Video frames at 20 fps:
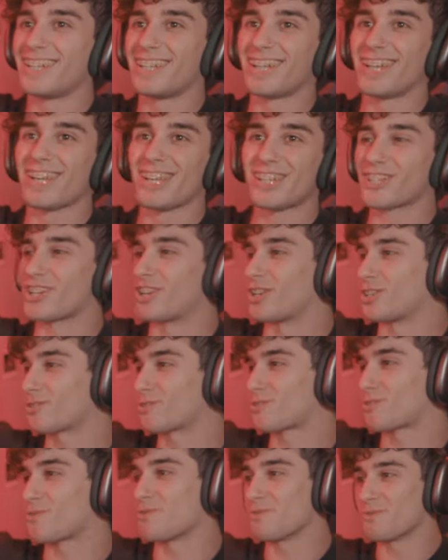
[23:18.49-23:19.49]
Just
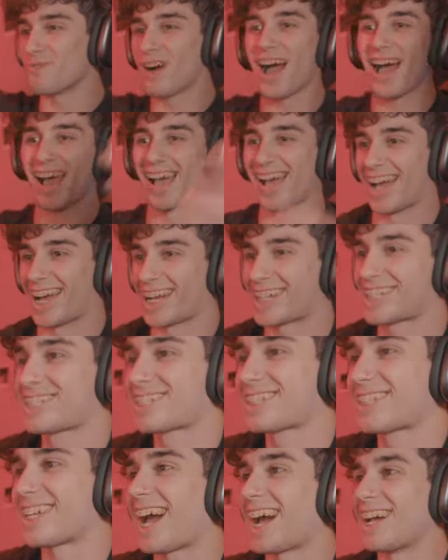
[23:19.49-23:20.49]
waxed
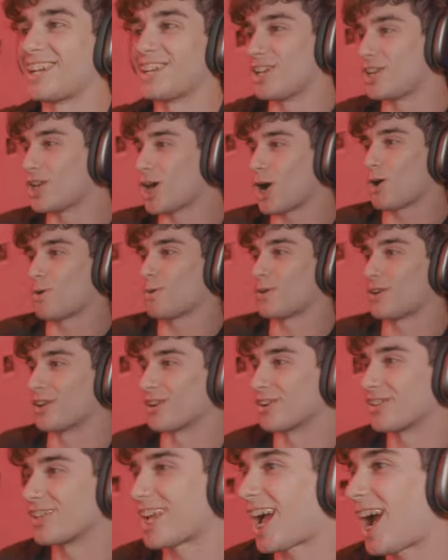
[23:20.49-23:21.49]
out of nowhere.
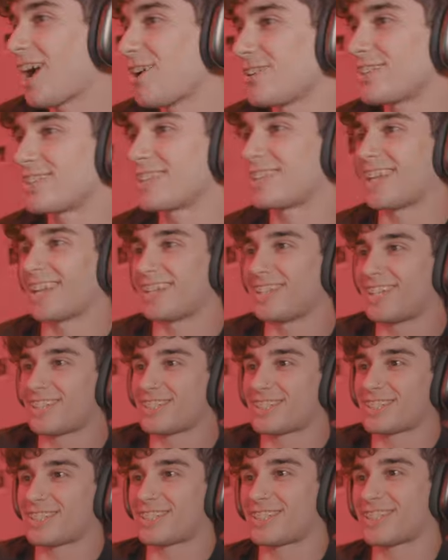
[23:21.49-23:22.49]
Like I I didn't
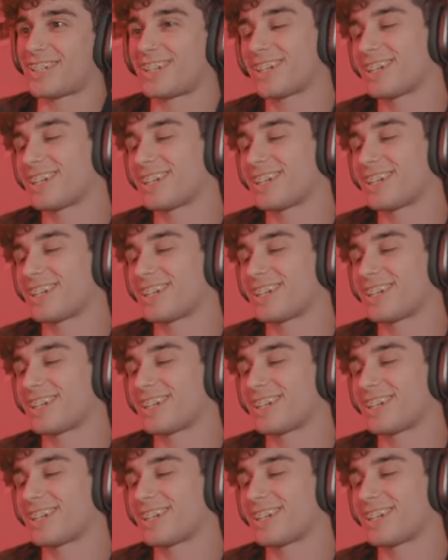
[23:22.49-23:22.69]
see No,